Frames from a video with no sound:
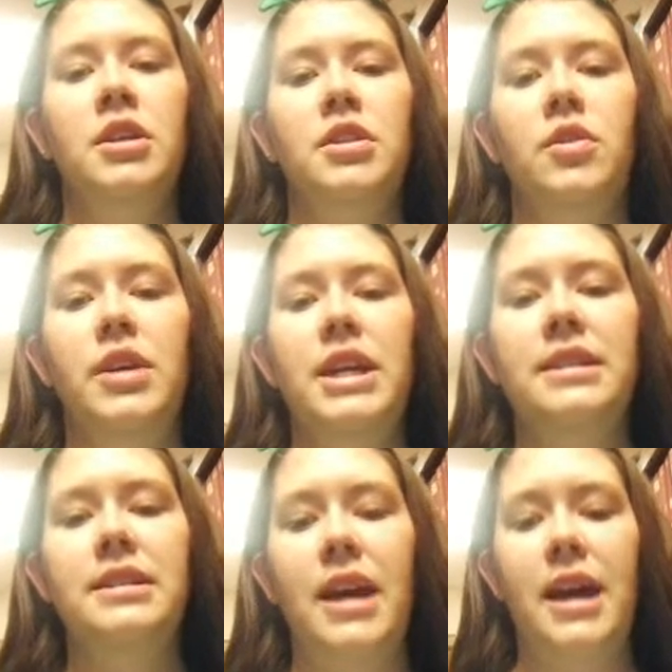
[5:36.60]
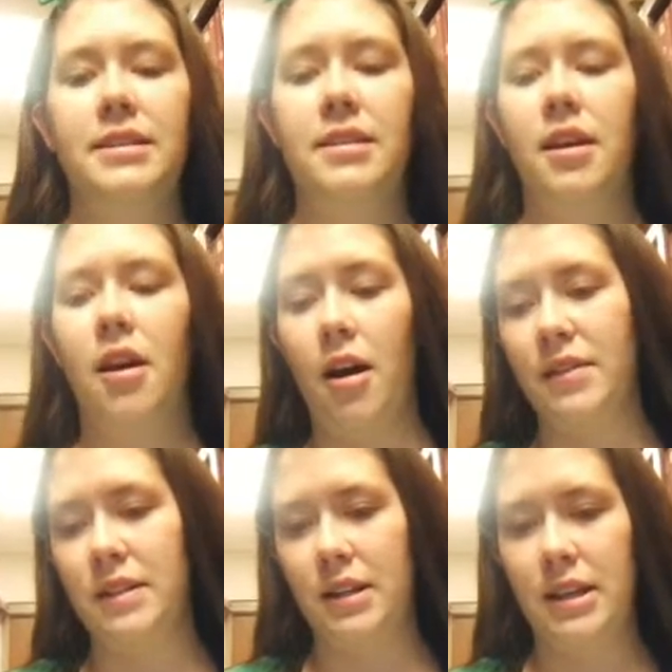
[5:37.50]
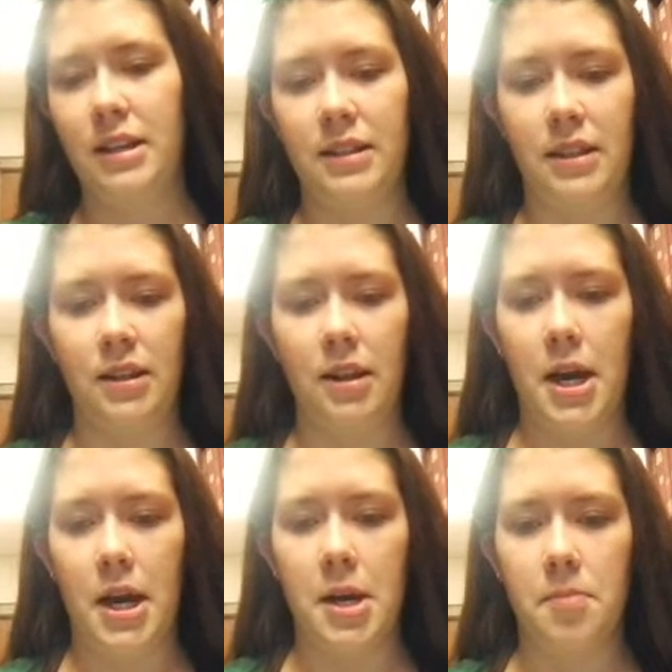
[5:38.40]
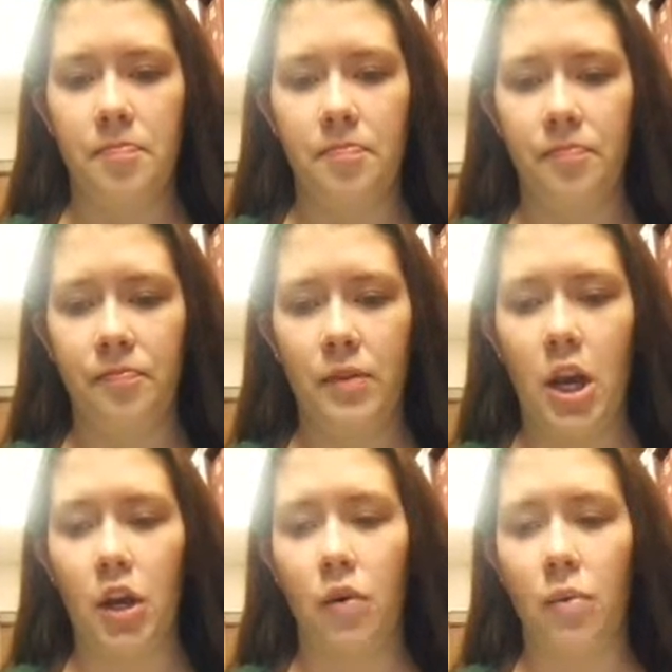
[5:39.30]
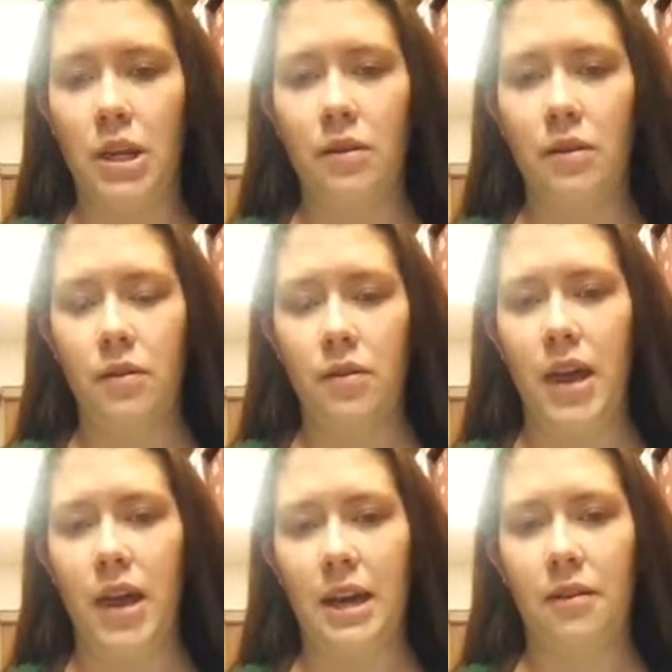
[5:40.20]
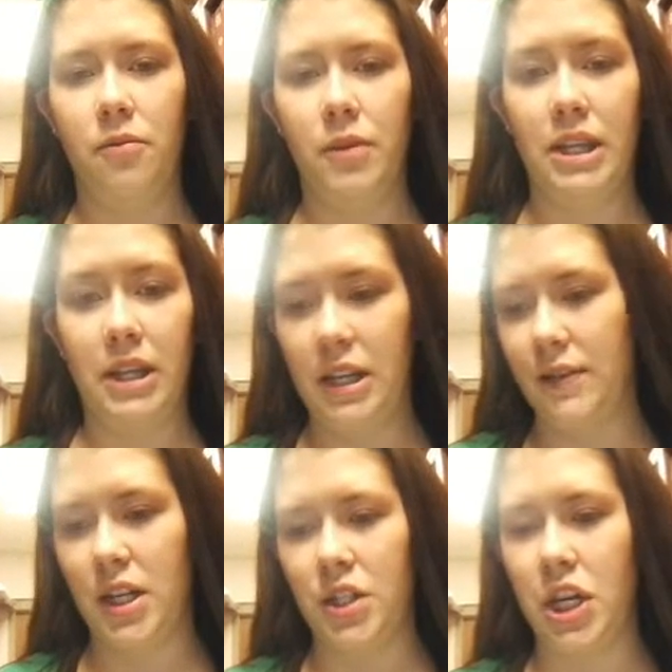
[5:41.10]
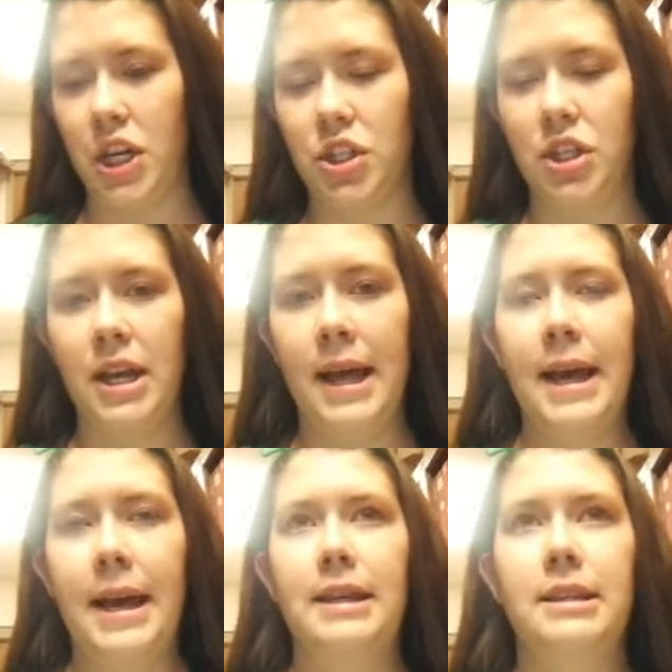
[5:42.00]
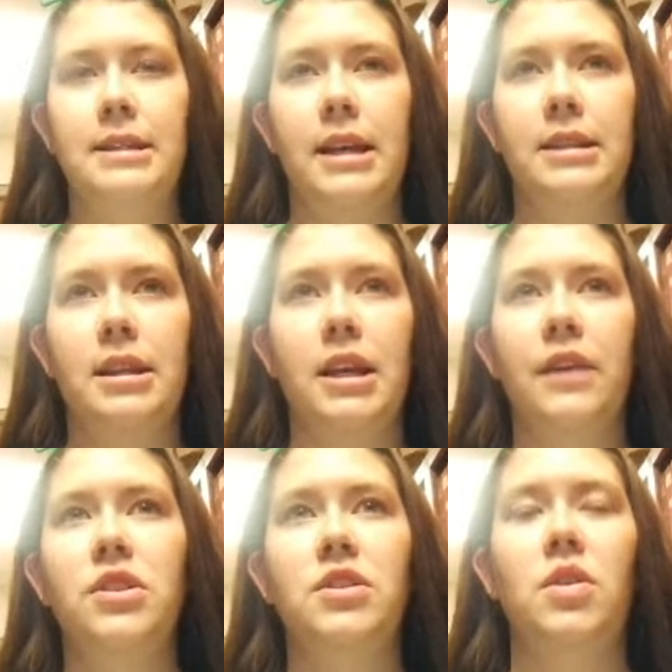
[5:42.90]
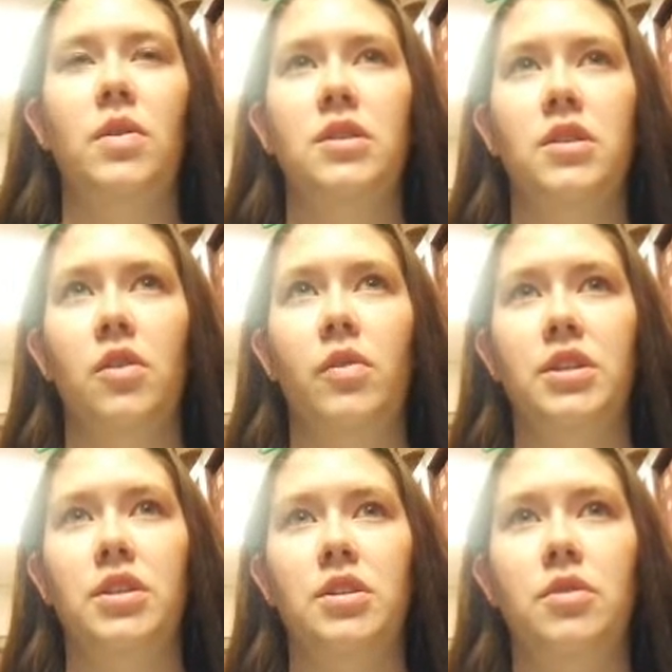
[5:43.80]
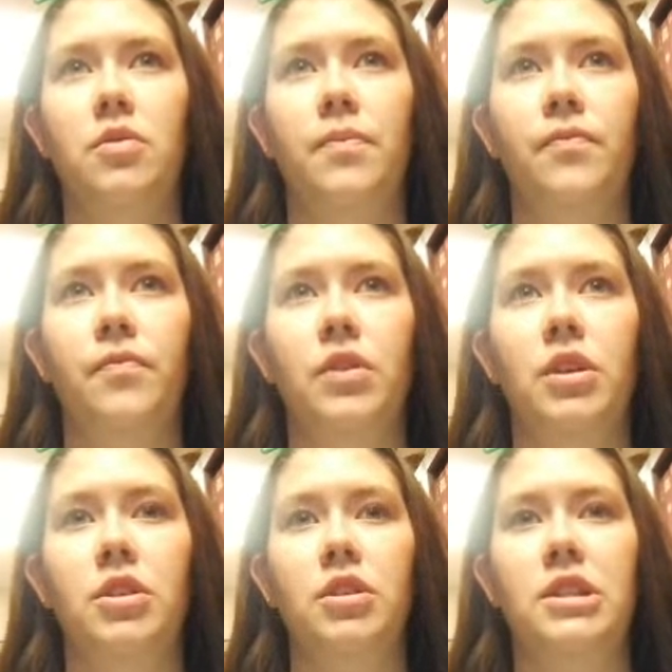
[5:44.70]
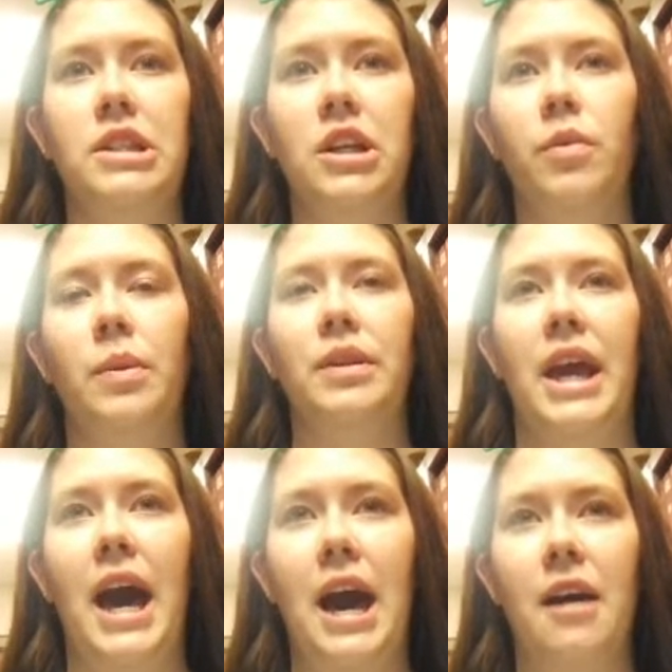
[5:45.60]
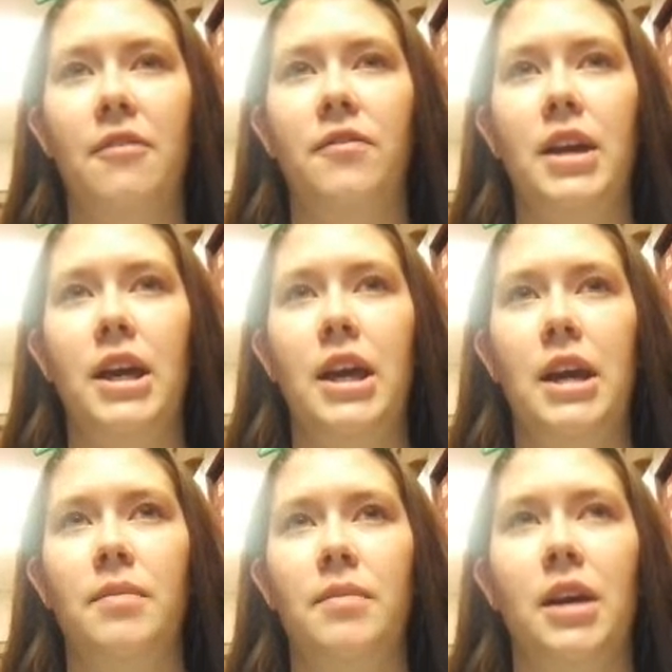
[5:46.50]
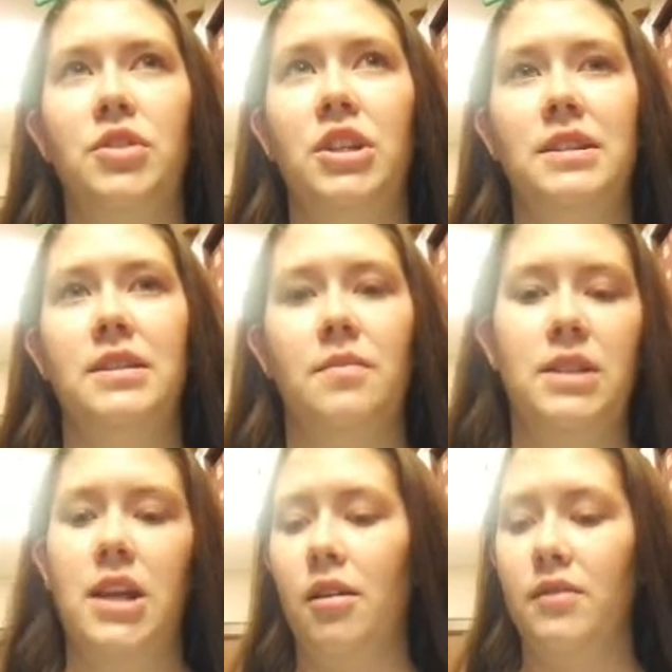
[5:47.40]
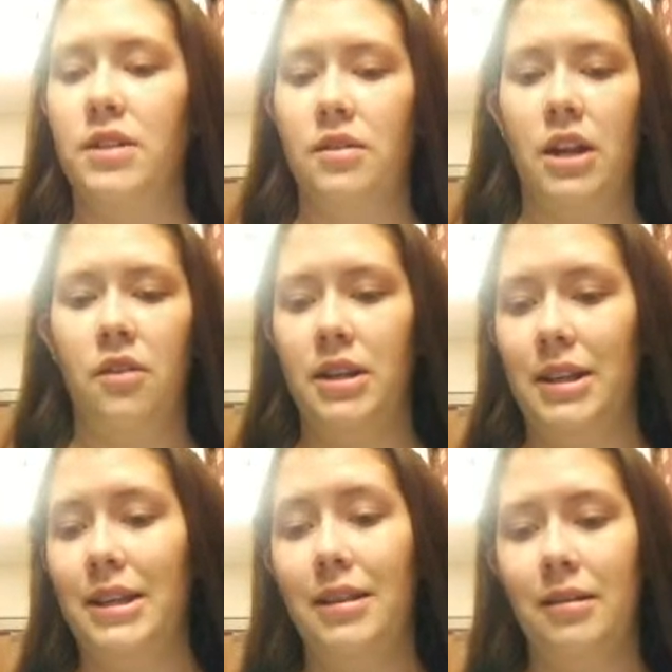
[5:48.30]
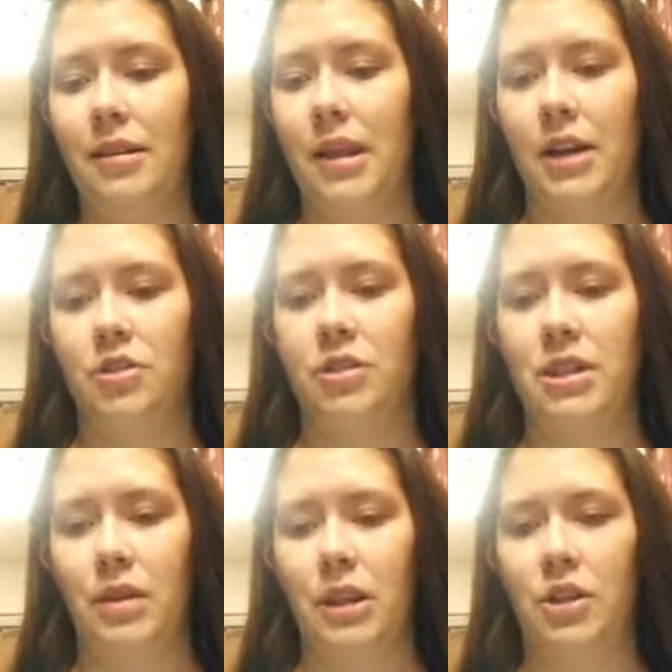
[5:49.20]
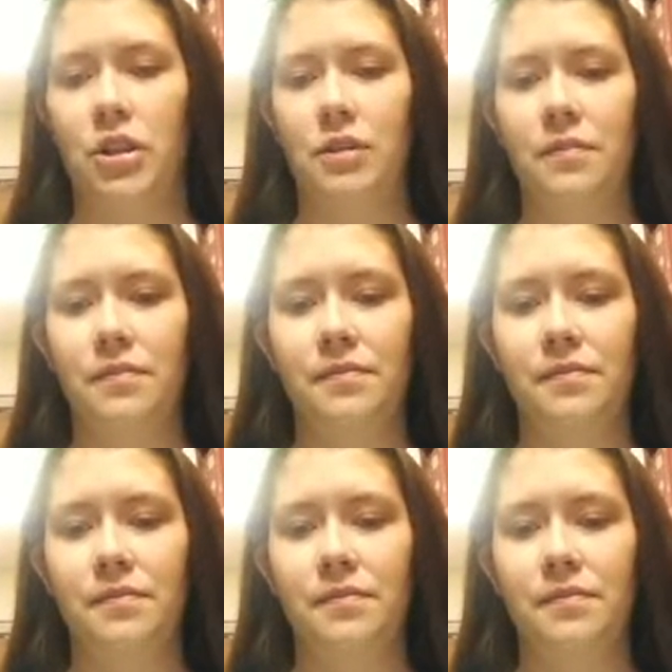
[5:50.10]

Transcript: So he says, obviously, he doesn't agree that we need gifted education. He says that the gifted students are going to deal with what they have and become geniuses themselves, that they don't need that extra stimulation.